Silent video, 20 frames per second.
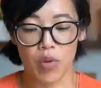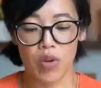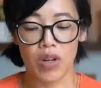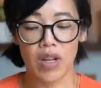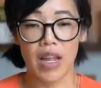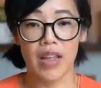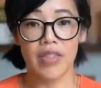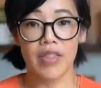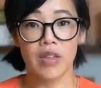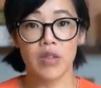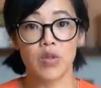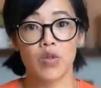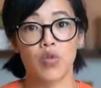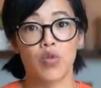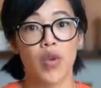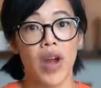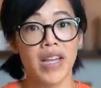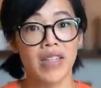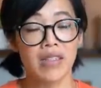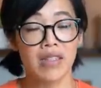gonna let this
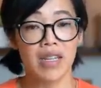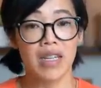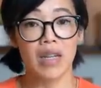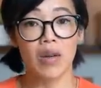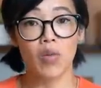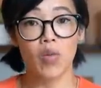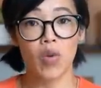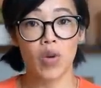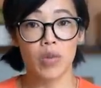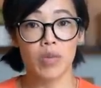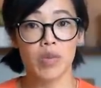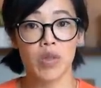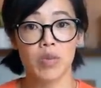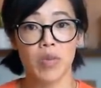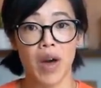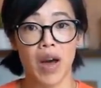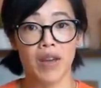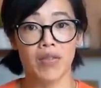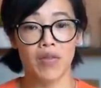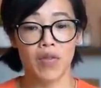rest in a warm
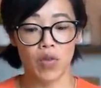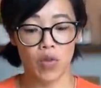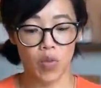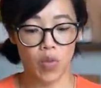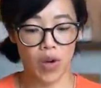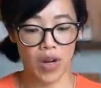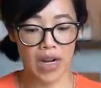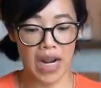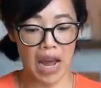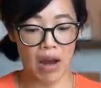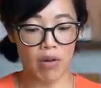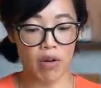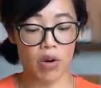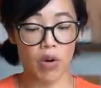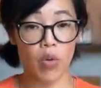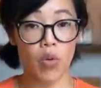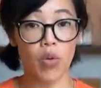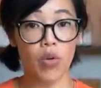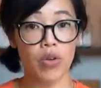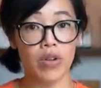spot for one hour
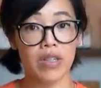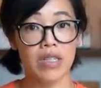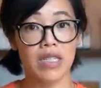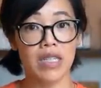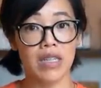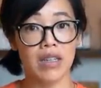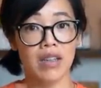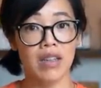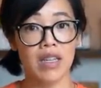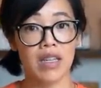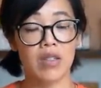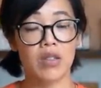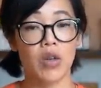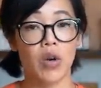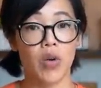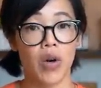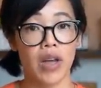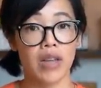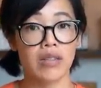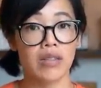or until the
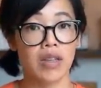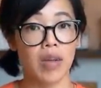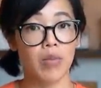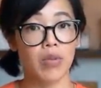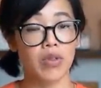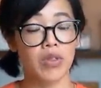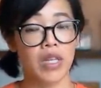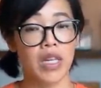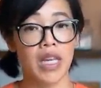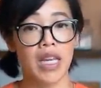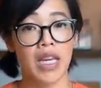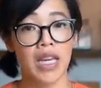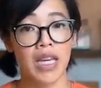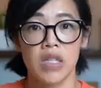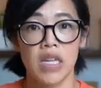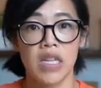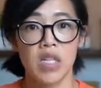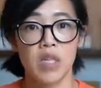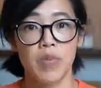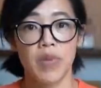dough has doubled.
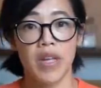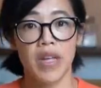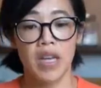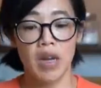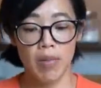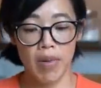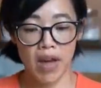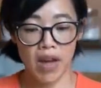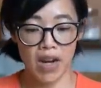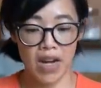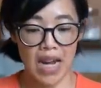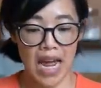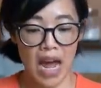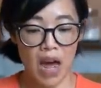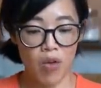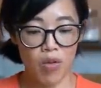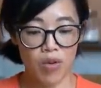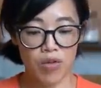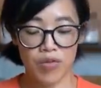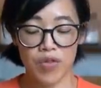It's been about an
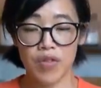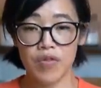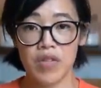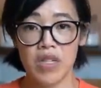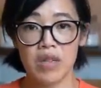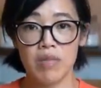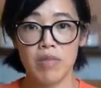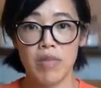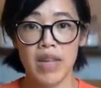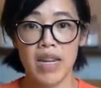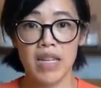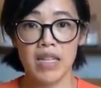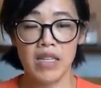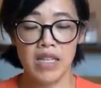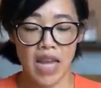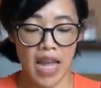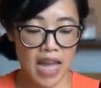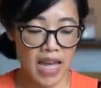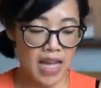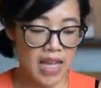hour and 15 minutes
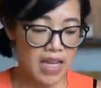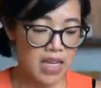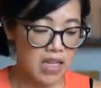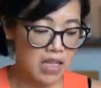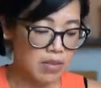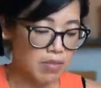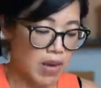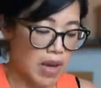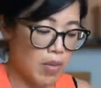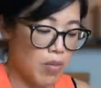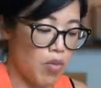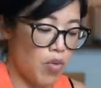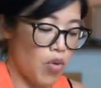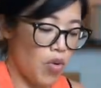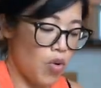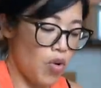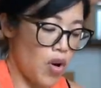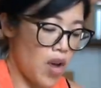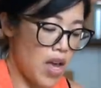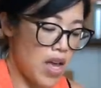and my
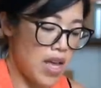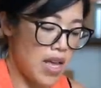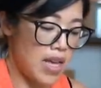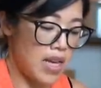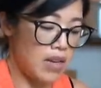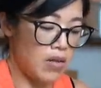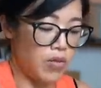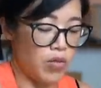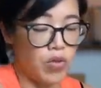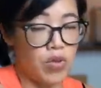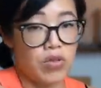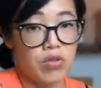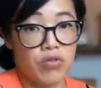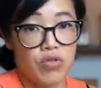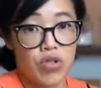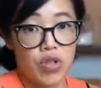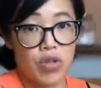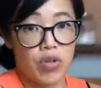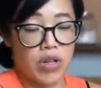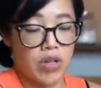bread, or
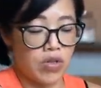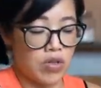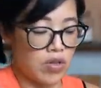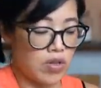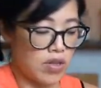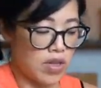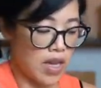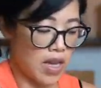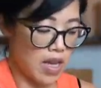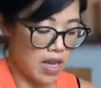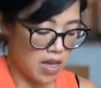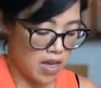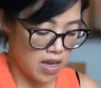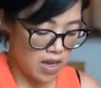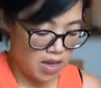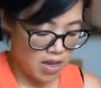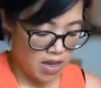dough I should say,